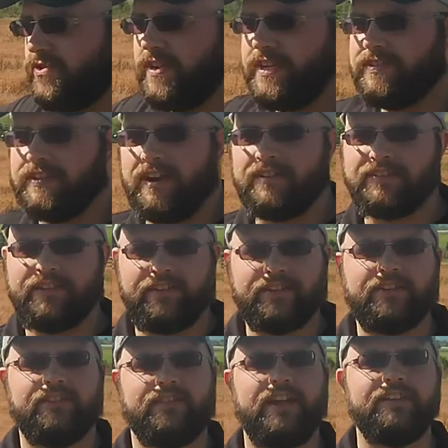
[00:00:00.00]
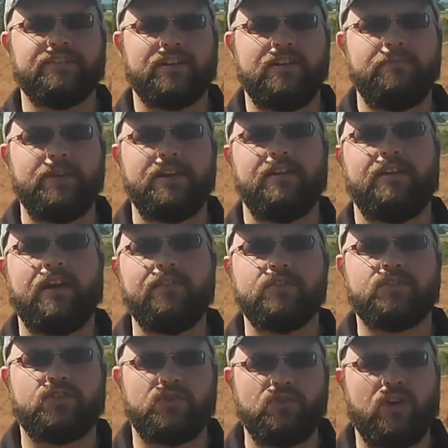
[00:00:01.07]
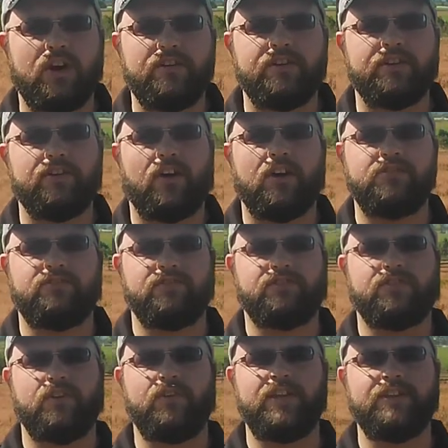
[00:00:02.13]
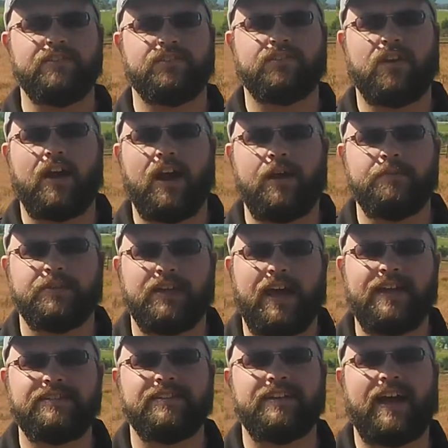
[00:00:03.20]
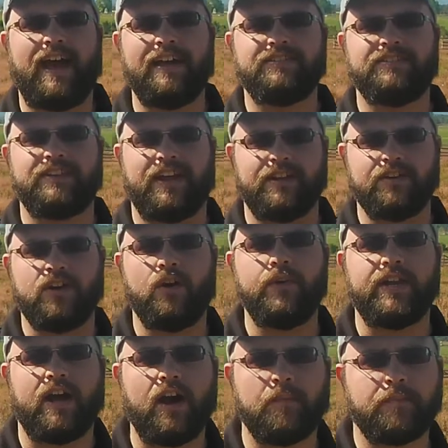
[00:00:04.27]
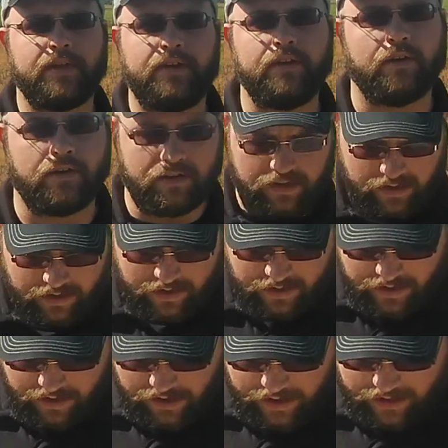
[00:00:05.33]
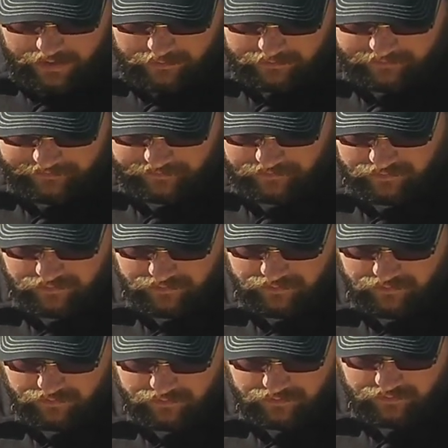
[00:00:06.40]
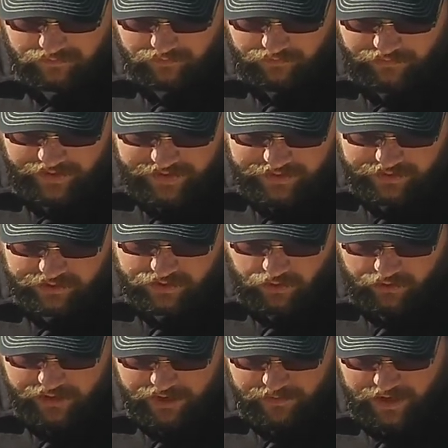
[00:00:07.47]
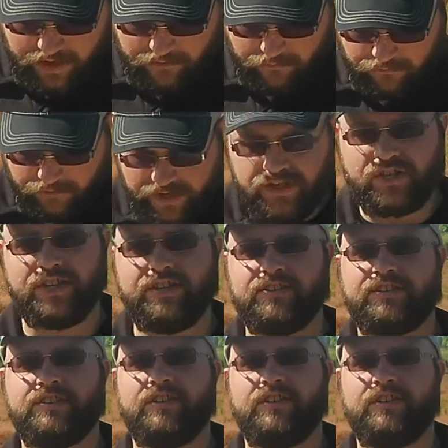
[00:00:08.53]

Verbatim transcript: trees there. It says that it's going to be another 200 yards or so. He describes as an ascent going uphill. Um, this is going to be vicious,